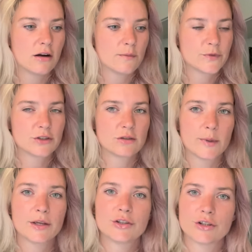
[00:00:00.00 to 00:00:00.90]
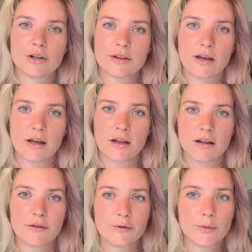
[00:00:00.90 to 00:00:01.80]
Just make sure that
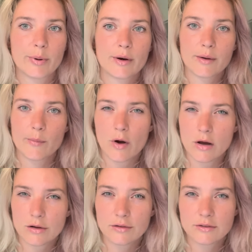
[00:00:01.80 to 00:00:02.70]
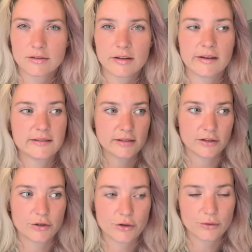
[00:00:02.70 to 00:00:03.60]
if you're putting bottles
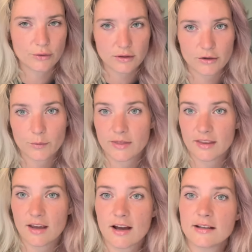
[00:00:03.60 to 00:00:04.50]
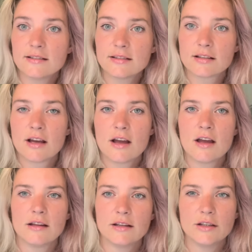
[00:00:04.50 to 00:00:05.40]
inside your cooler with the ice,
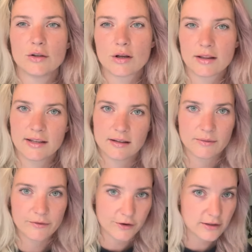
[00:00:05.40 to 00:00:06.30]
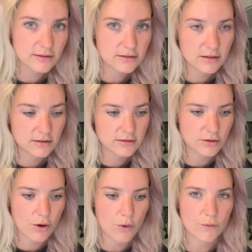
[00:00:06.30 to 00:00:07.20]
that you clean them first,
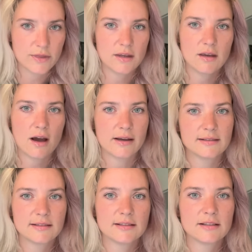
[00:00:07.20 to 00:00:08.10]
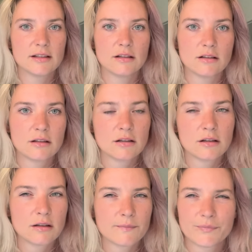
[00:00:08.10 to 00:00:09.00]
so the ice is still
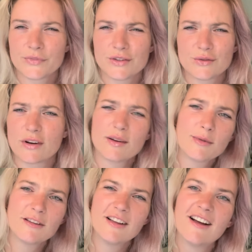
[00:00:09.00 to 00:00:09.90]
drinkable.